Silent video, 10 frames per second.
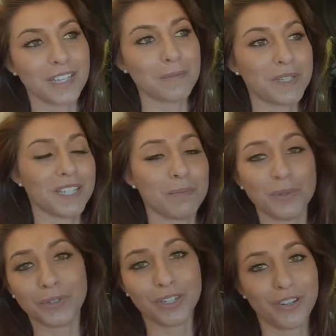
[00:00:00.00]
I'd pulled an
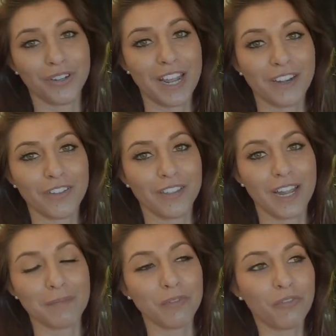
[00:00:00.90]
all-nighter the night
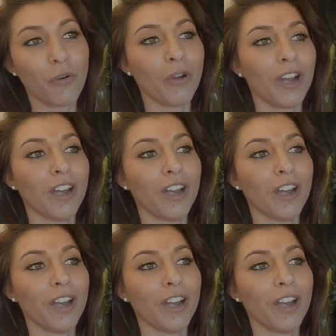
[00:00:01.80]
before,